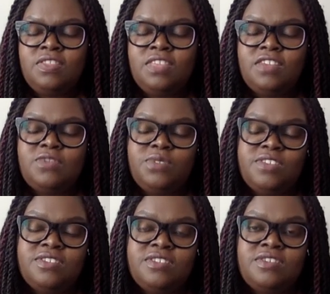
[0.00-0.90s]
These
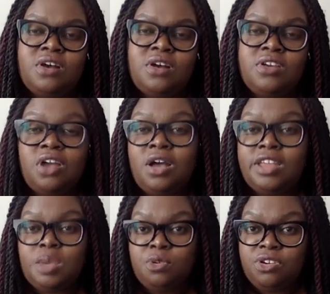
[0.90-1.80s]
visas are
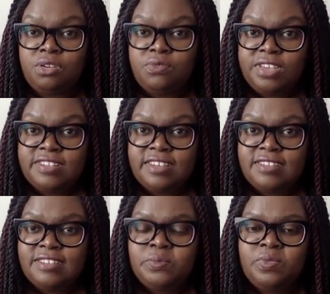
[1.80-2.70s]
non-immigrant
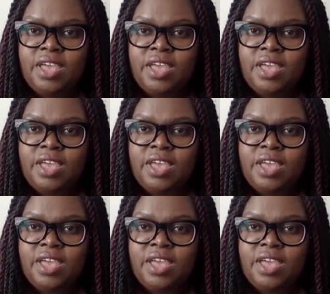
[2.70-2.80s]
visas,